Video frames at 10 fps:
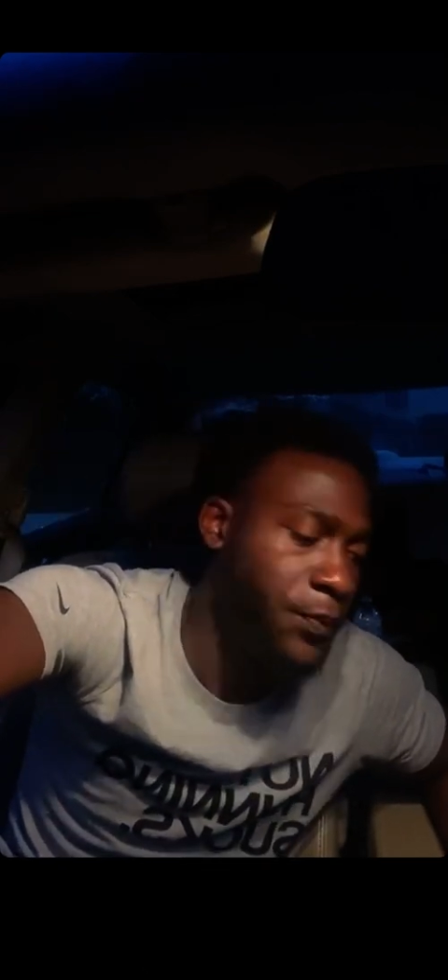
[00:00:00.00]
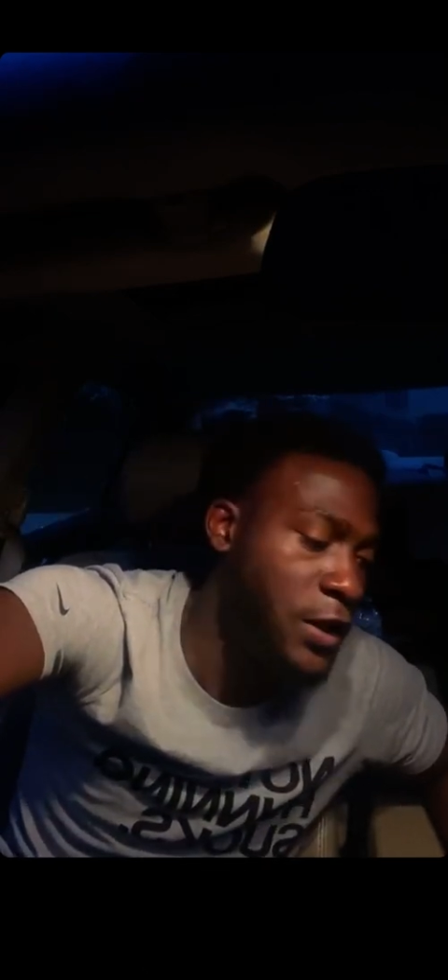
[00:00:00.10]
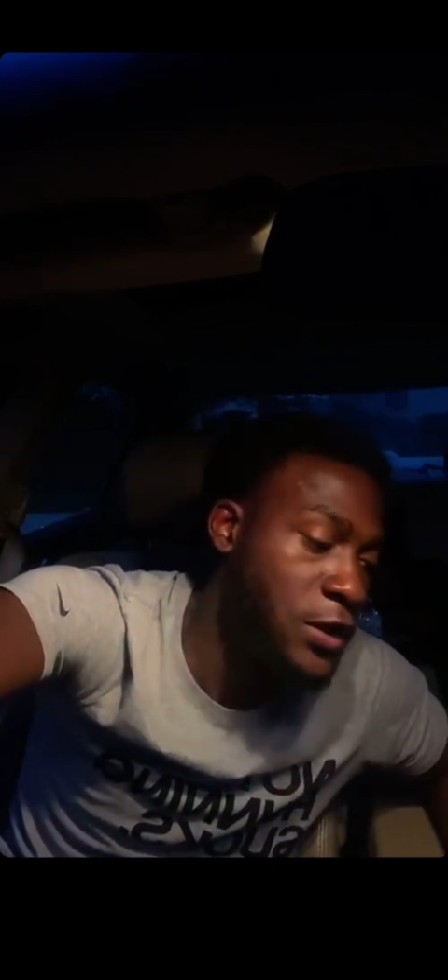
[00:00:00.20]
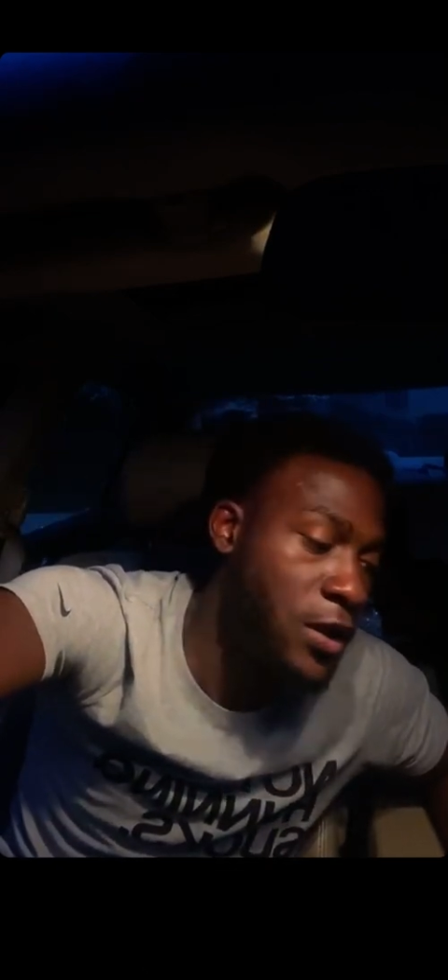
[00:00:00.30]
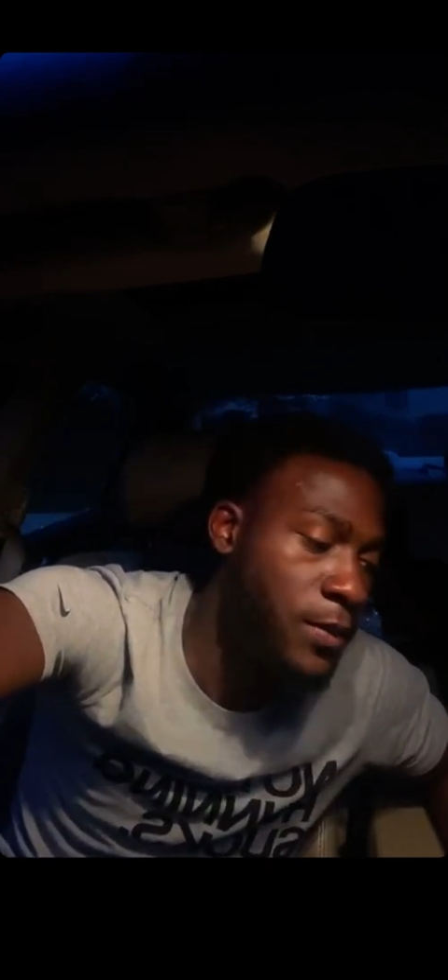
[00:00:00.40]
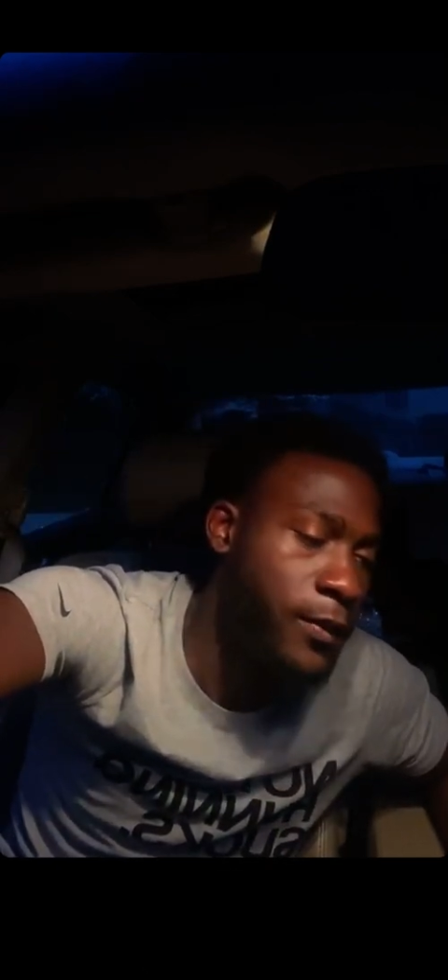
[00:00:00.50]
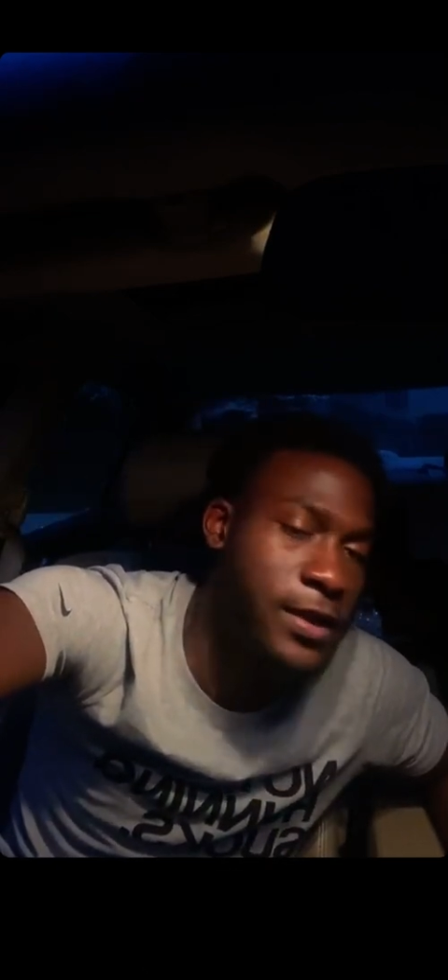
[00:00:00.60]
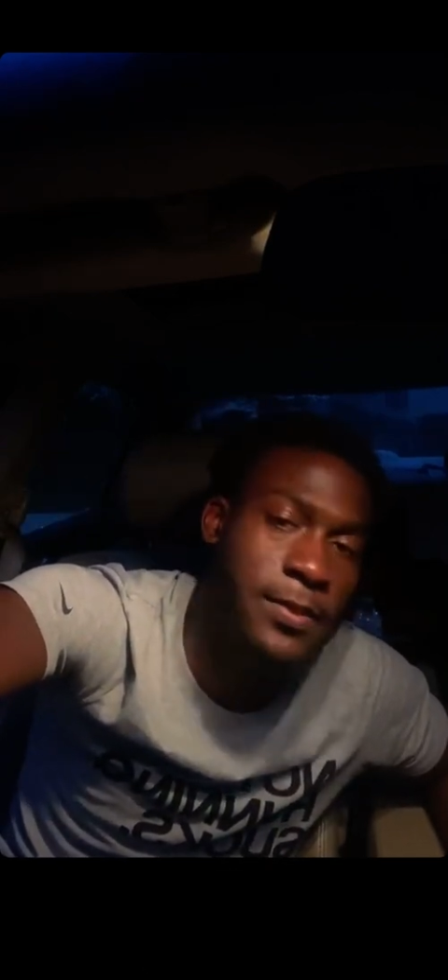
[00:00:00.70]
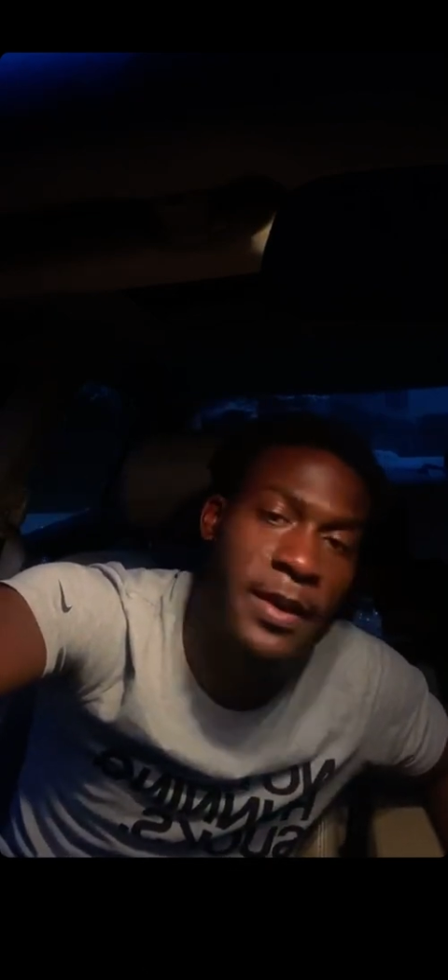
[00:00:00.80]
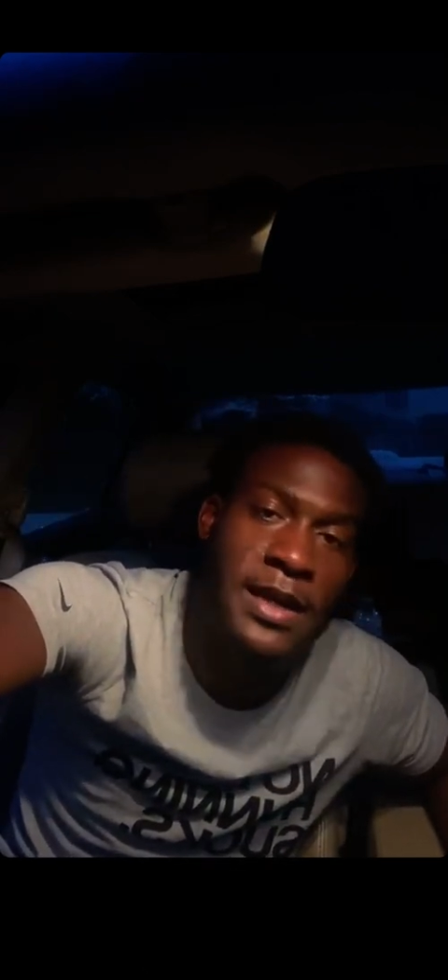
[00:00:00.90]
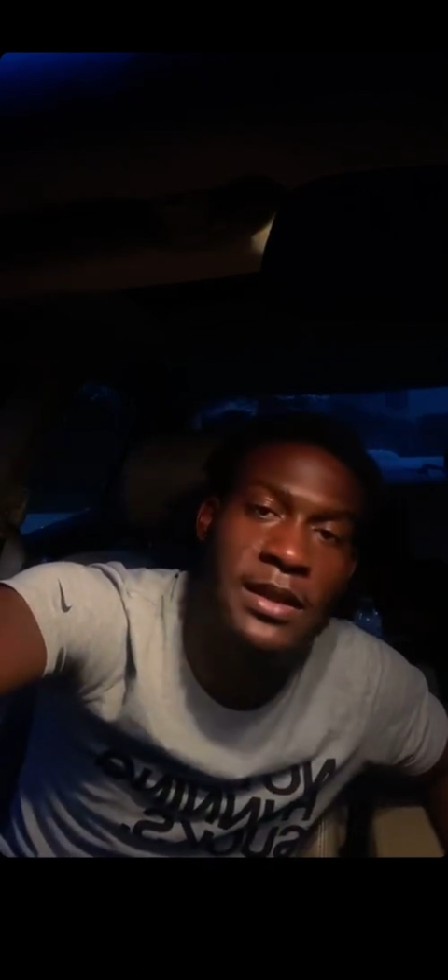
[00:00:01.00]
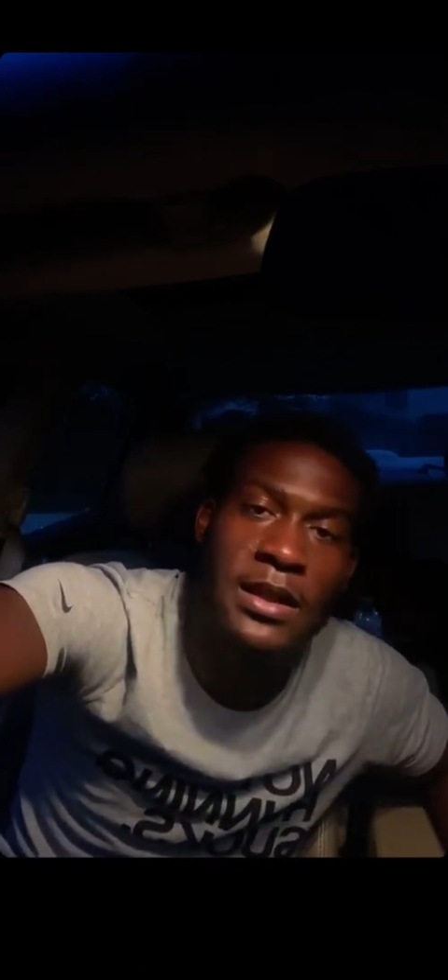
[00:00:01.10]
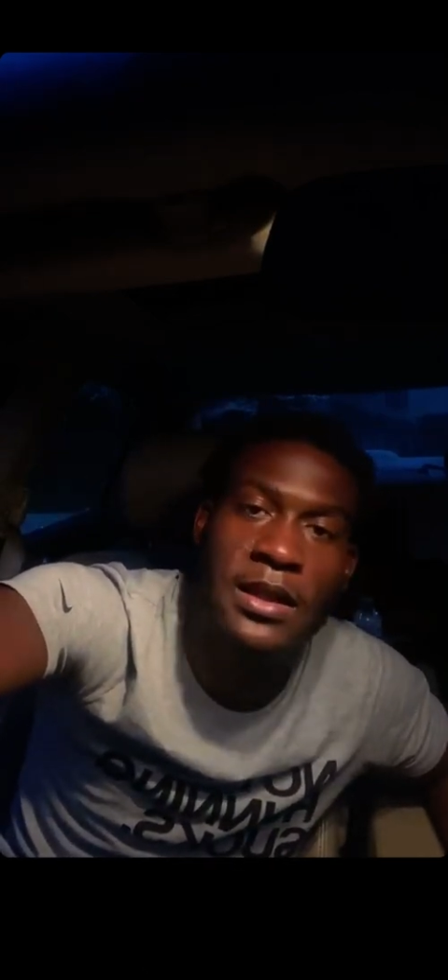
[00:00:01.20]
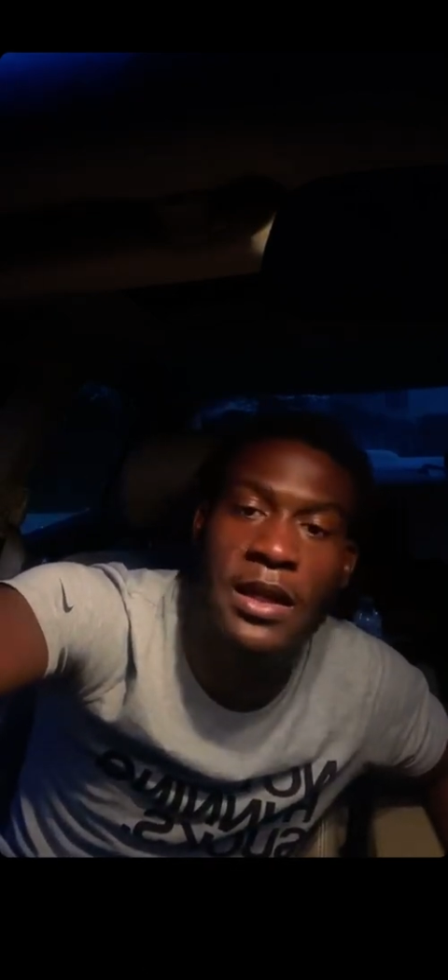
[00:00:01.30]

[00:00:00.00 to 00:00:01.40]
He should have been respected.